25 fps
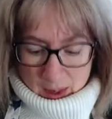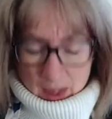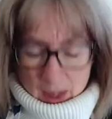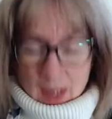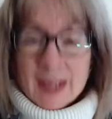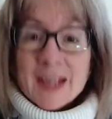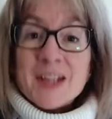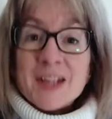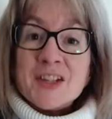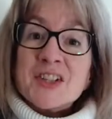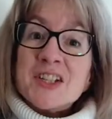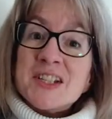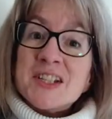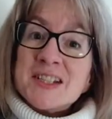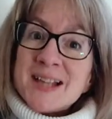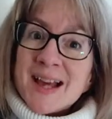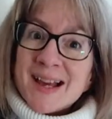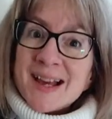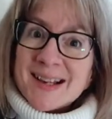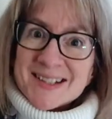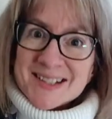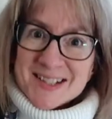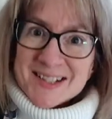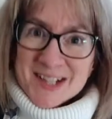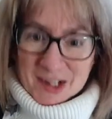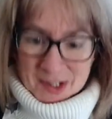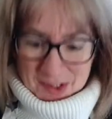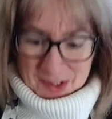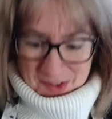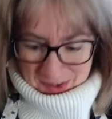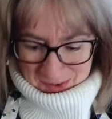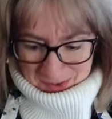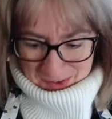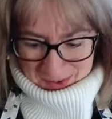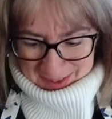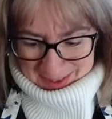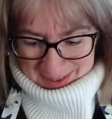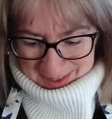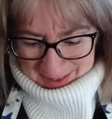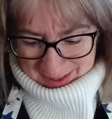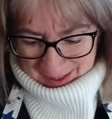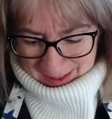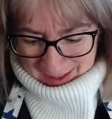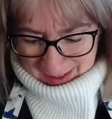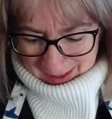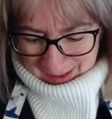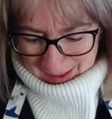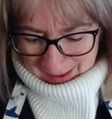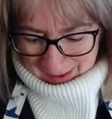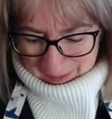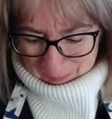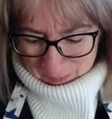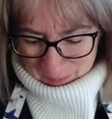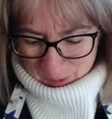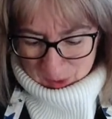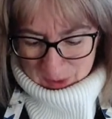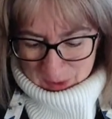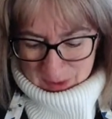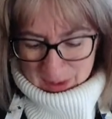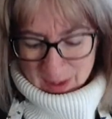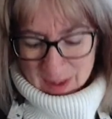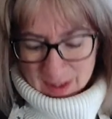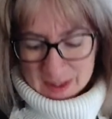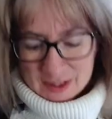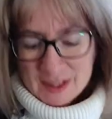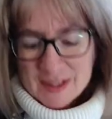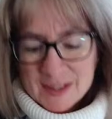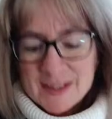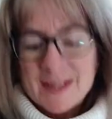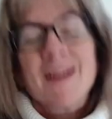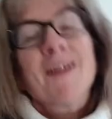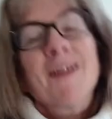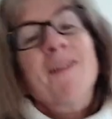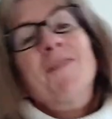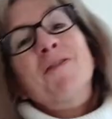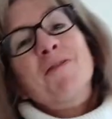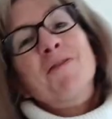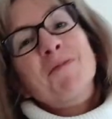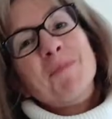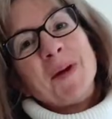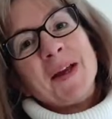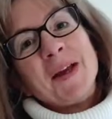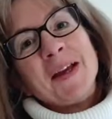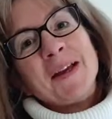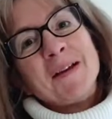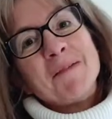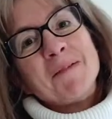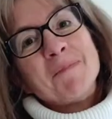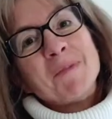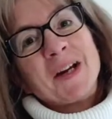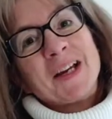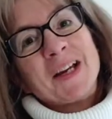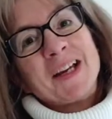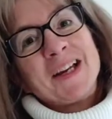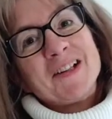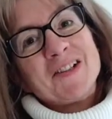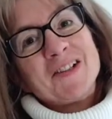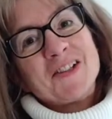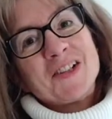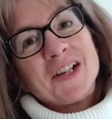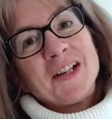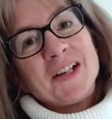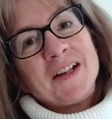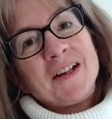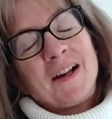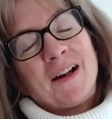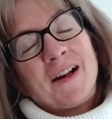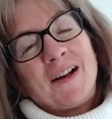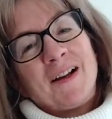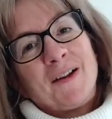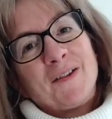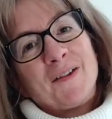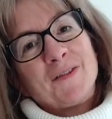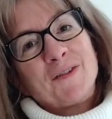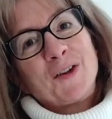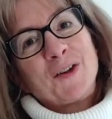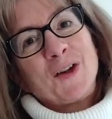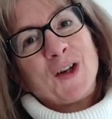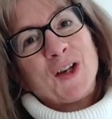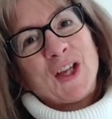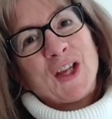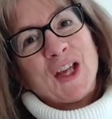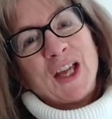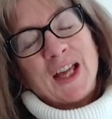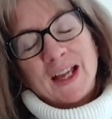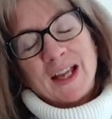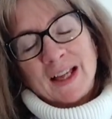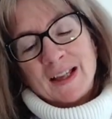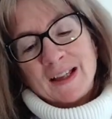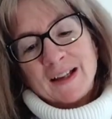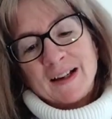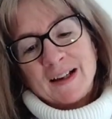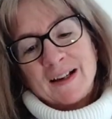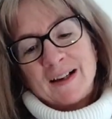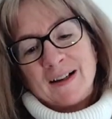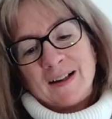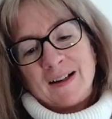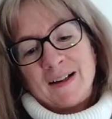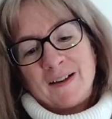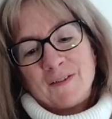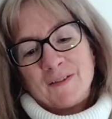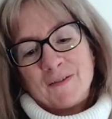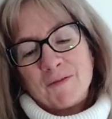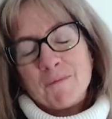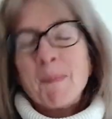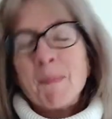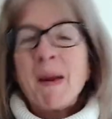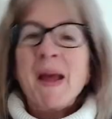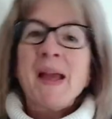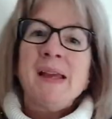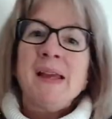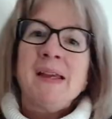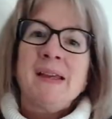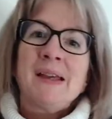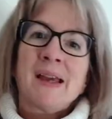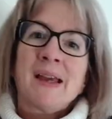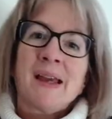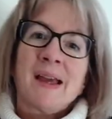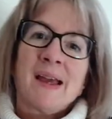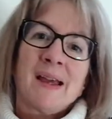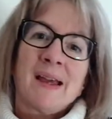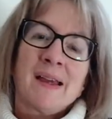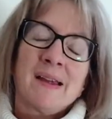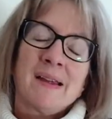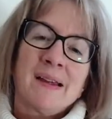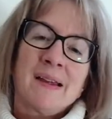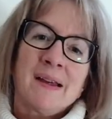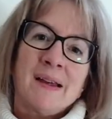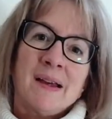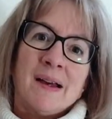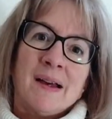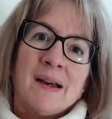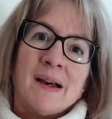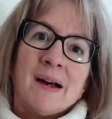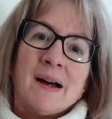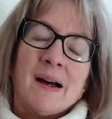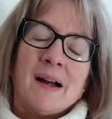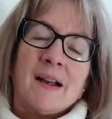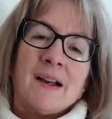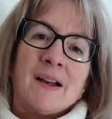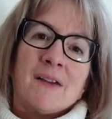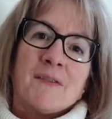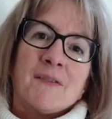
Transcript: kitchen textiles, because I just love being in my kitchen. I love cooking, I love baking, I love